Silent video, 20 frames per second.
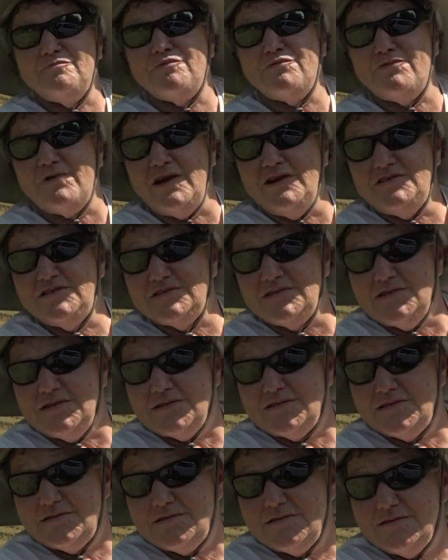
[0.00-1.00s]

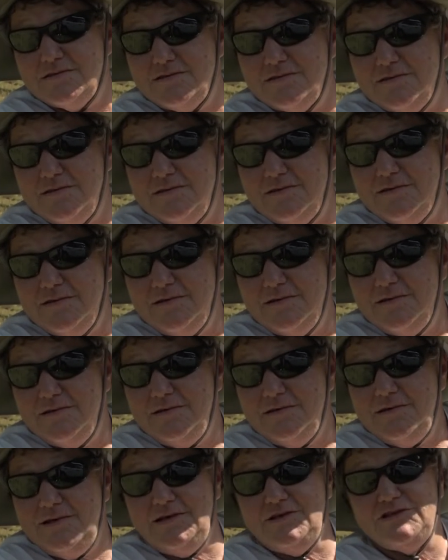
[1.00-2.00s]
priceless.
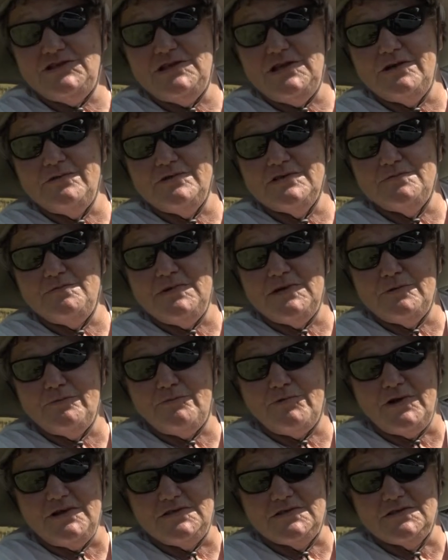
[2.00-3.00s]
Each year has been a
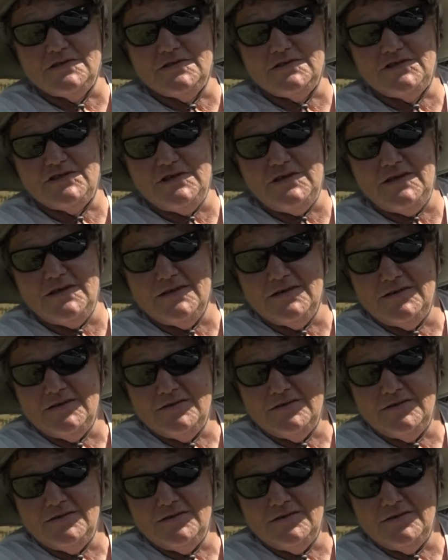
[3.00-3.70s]
priceless year.